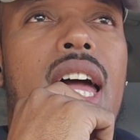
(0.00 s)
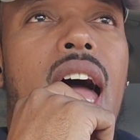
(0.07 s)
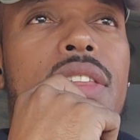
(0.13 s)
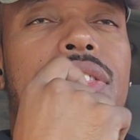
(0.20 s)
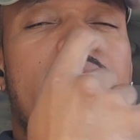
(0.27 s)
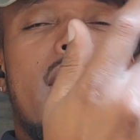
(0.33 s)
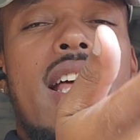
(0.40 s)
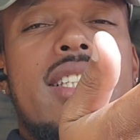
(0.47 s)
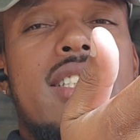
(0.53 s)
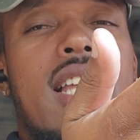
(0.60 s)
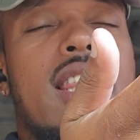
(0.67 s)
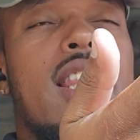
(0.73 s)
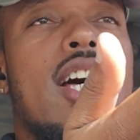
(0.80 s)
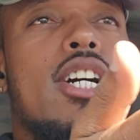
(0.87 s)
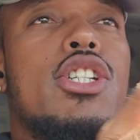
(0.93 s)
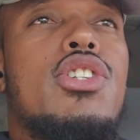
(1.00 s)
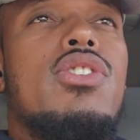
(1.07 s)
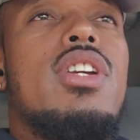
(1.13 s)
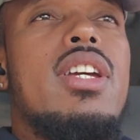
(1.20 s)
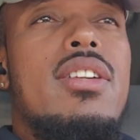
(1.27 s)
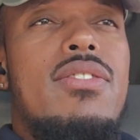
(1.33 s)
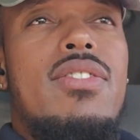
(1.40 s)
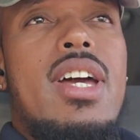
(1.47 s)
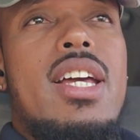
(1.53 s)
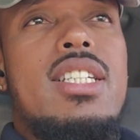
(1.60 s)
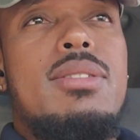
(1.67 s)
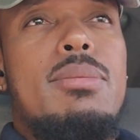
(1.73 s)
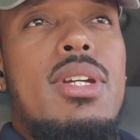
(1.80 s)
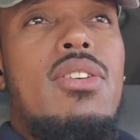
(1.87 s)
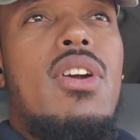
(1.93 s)
I think that's a luxury
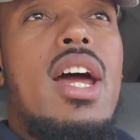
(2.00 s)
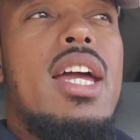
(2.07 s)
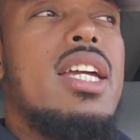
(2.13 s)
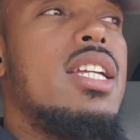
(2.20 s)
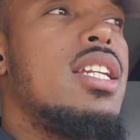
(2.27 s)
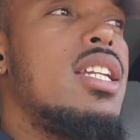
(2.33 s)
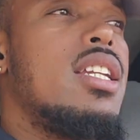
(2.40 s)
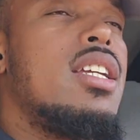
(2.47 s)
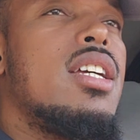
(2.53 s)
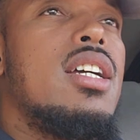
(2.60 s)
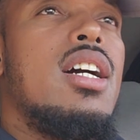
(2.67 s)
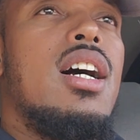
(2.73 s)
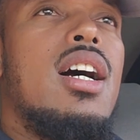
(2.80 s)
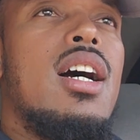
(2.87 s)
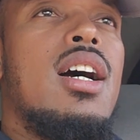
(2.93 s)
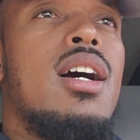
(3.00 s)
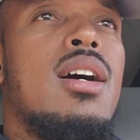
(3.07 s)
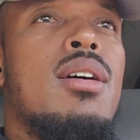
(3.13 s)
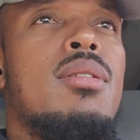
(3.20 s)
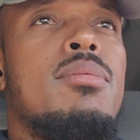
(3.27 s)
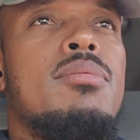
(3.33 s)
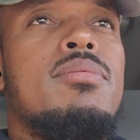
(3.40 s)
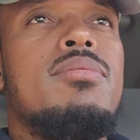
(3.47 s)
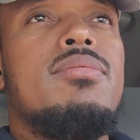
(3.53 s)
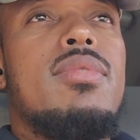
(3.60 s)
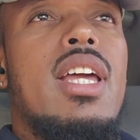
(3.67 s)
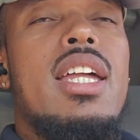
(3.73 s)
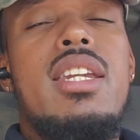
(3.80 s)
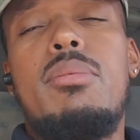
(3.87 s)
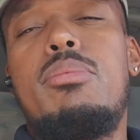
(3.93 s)
investment, right?
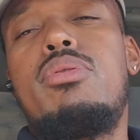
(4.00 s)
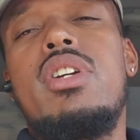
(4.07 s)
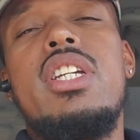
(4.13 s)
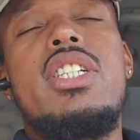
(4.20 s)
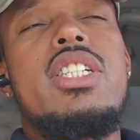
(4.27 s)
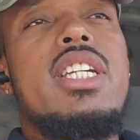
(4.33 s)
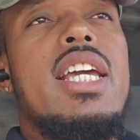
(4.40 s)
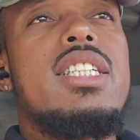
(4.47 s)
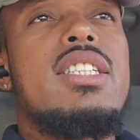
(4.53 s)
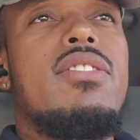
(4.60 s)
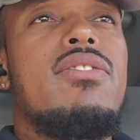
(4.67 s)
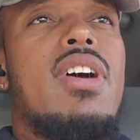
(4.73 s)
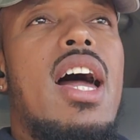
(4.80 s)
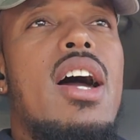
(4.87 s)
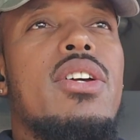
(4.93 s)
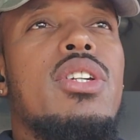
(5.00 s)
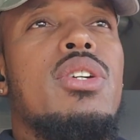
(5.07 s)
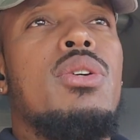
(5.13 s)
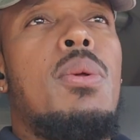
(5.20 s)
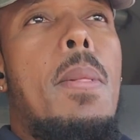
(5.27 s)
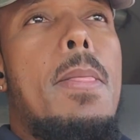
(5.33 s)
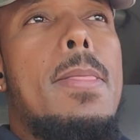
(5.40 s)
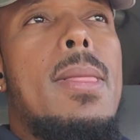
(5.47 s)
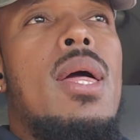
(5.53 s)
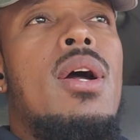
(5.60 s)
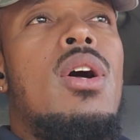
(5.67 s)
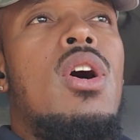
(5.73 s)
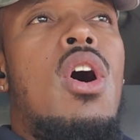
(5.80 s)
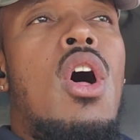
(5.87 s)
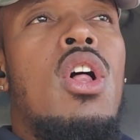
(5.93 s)
Um, it depreciates in value.
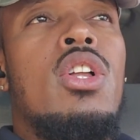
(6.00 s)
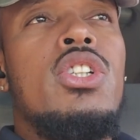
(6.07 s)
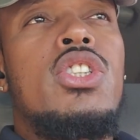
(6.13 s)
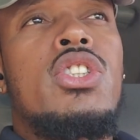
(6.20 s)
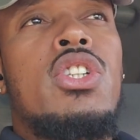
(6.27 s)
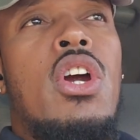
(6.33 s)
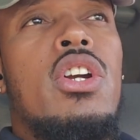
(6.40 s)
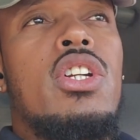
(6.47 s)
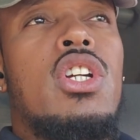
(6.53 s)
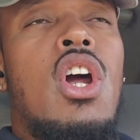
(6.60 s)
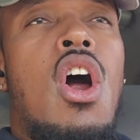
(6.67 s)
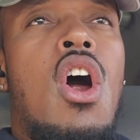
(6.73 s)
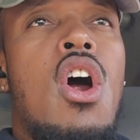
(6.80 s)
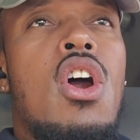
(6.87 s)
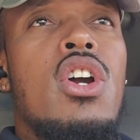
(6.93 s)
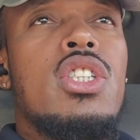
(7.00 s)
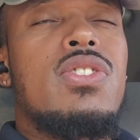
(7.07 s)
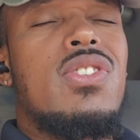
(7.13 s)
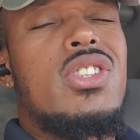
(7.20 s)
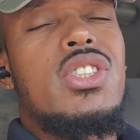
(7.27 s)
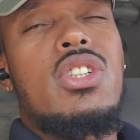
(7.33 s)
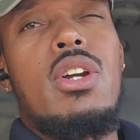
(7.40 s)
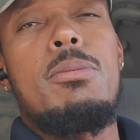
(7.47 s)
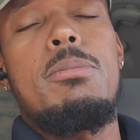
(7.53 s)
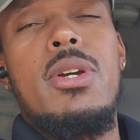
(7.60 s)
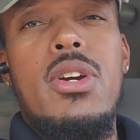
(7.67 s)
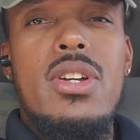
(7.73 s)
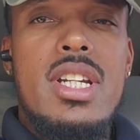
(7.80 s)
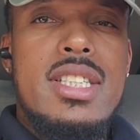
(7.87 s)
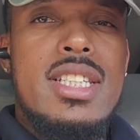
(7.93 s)
Only certain cars for a certain
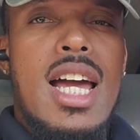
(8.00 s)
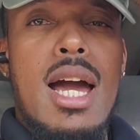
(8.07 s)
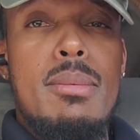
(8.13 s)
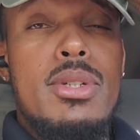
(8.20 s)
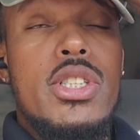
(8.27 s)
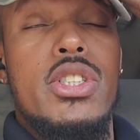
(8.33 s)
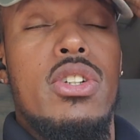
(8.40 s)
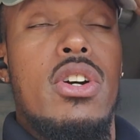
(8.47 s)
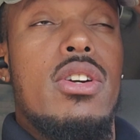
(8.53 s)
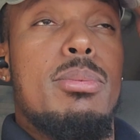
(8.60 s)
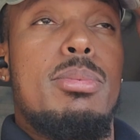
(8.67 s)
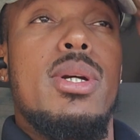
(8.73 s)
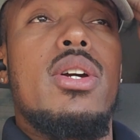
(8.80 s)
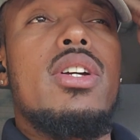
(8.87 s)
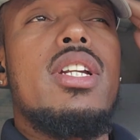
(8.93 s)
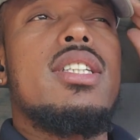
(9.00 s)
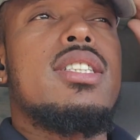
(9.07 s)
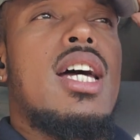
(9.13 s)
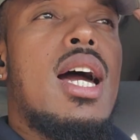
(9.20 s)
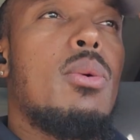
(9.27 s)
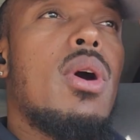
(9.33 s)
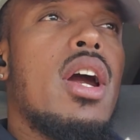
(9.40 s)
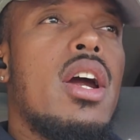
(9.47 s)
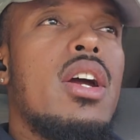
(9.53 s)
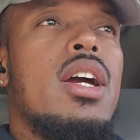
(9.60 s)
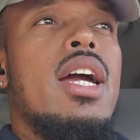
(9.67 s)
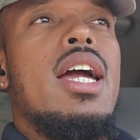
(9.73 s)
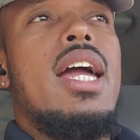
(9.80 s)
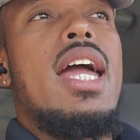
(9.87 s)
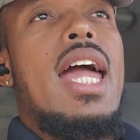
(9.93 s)
period of time, a short period of time, where
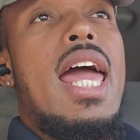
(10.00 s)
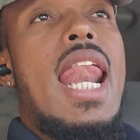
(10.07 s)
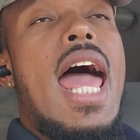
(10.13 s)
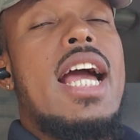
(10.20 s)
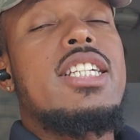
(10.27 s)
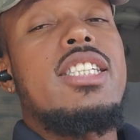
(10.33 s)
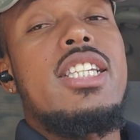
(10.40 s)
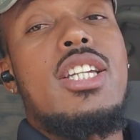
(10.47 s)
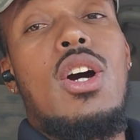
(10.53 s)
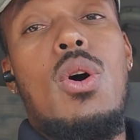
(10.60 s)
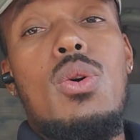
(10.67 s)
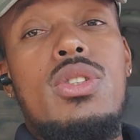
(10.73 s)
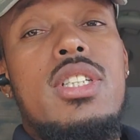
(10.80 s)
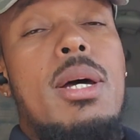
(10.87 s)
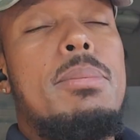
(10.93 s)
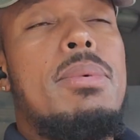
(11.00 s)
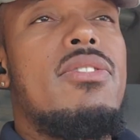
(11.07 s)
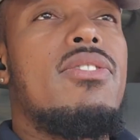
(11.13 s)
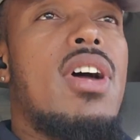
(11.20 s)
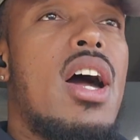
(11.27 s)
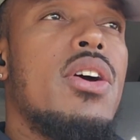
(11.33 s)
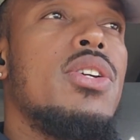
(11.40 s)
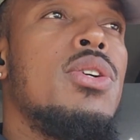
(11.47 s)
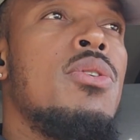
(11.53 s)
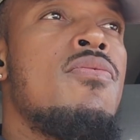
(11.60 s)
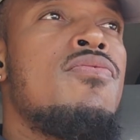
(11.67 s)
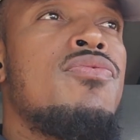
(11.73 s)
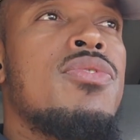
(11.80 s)
it actually goes up in value.